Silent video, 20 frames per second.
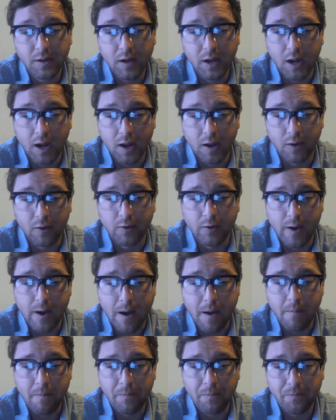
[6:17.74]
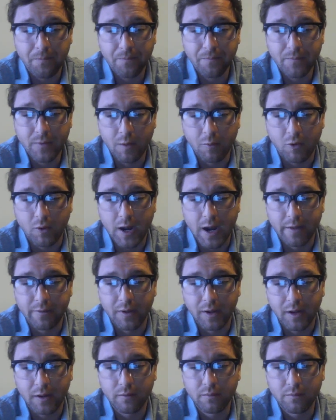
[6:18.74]
and um, I'm glad
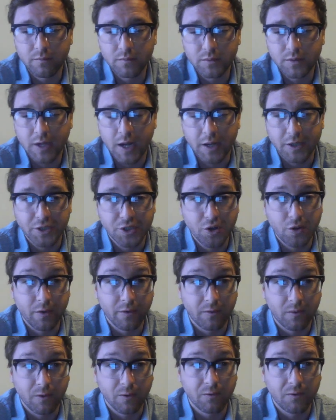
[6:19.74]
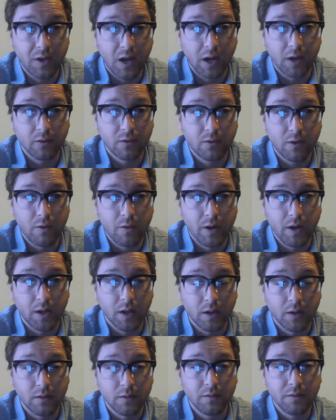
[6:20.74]
that God showed us those things so He
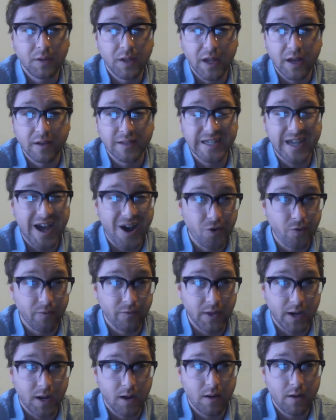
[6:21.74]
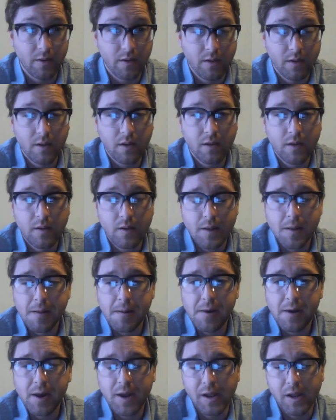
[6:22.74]
could get us out of there,
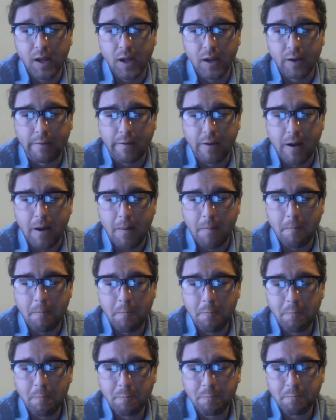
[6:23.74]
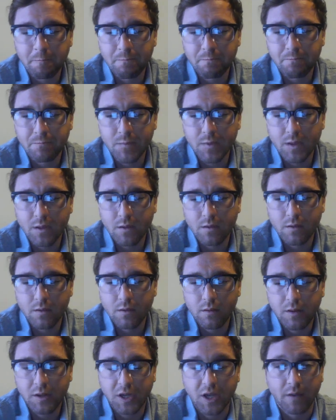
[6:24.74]
and um,
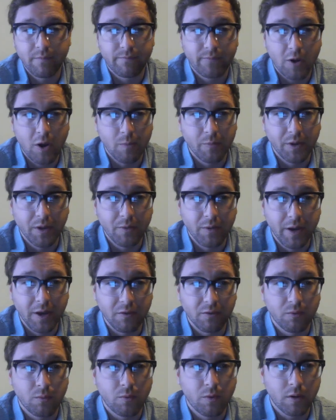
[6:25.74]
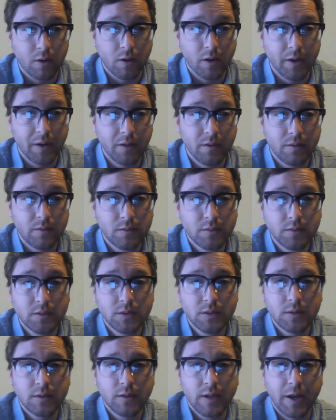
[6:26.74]
confirmed it in His Word,
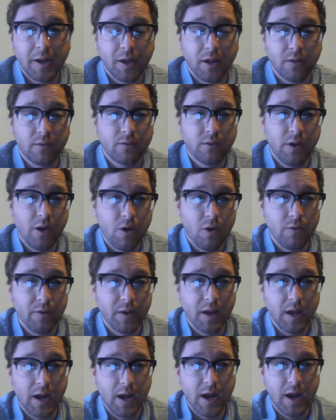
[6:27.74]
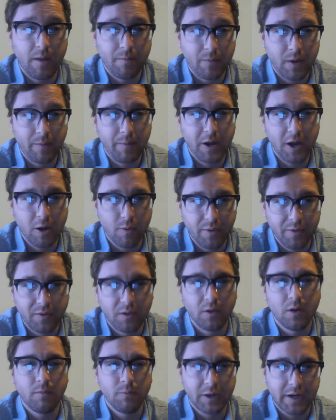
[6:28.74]
letting us know that hey, I'm, I'm here with
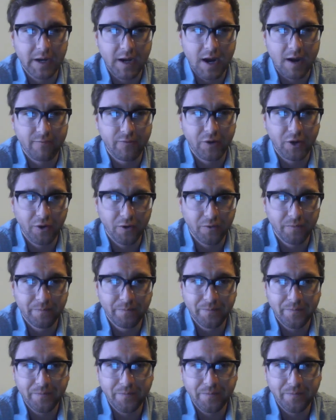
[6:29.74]
you. I'm looking after you.